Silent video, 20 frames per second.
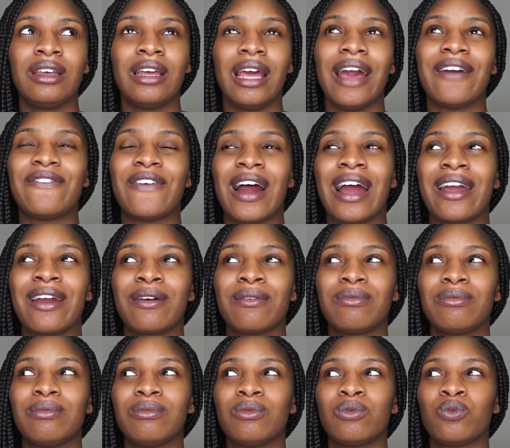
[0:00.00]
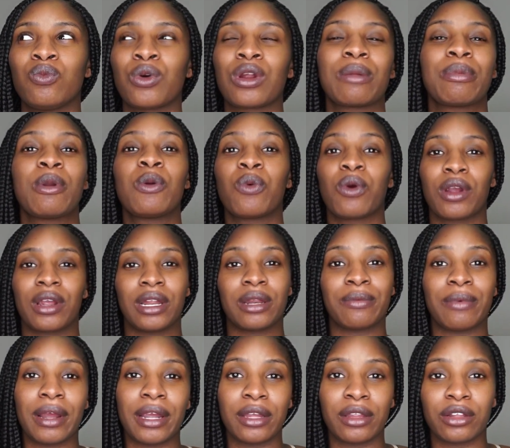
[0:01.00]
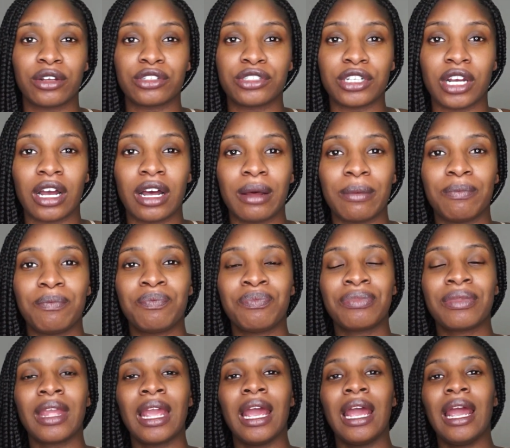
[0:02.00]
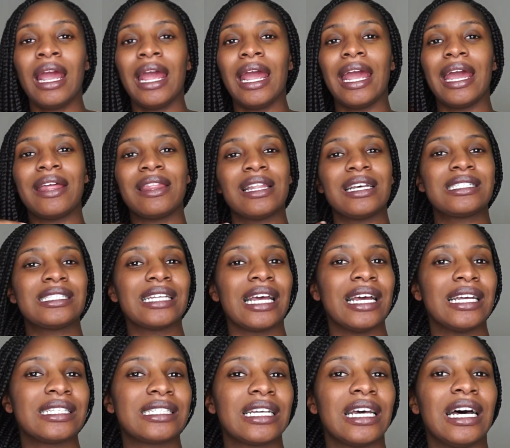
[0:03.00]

if I were to be working a regular job, in the sense